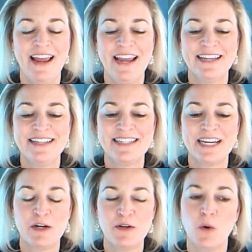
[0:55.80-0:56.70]
and
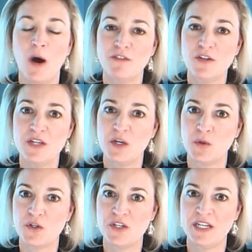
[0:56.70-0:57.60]
you'll often see
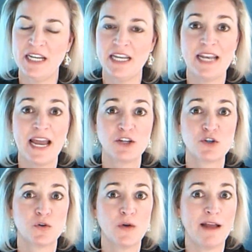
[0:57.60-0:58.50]
quercetin in
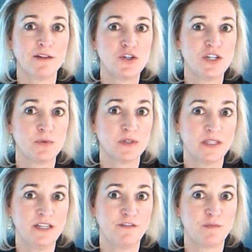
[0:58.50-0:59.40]
natural allergy
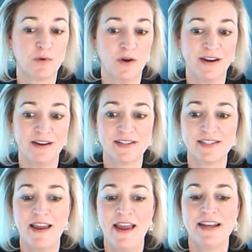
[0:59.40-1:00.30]
relief
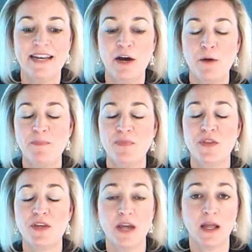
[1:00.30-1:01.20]
products. Now
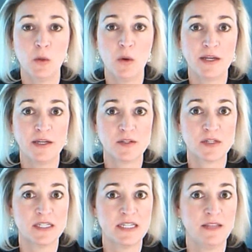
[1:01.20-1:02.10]
the yellow onions
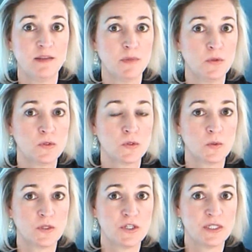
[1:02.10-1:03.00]
contain the most
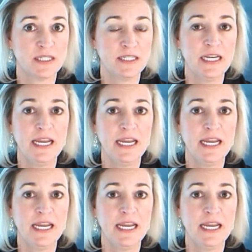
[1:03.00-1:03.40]
quercetin